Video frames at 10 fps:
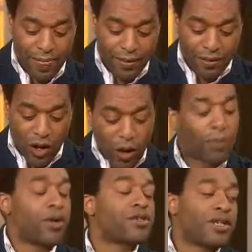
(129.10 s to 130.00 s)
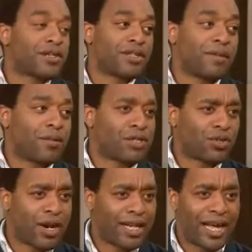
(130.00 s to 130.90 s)
the whole process to me was
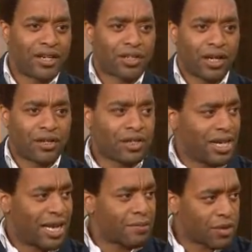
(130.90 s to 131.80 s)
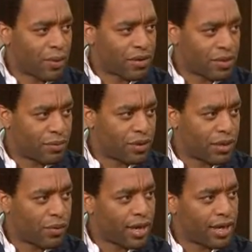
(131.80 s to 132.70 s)
trying to get as close to him as possible
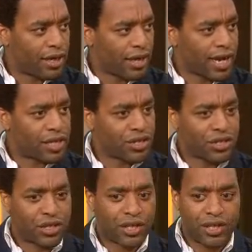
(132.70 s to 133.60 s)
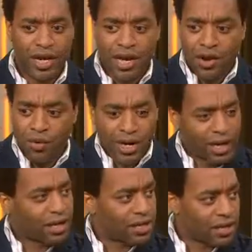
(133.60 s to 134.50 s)
in a way, like just to
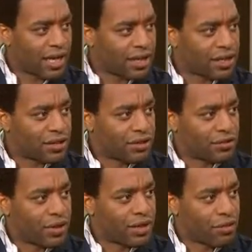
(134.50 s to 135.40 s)
really understand this really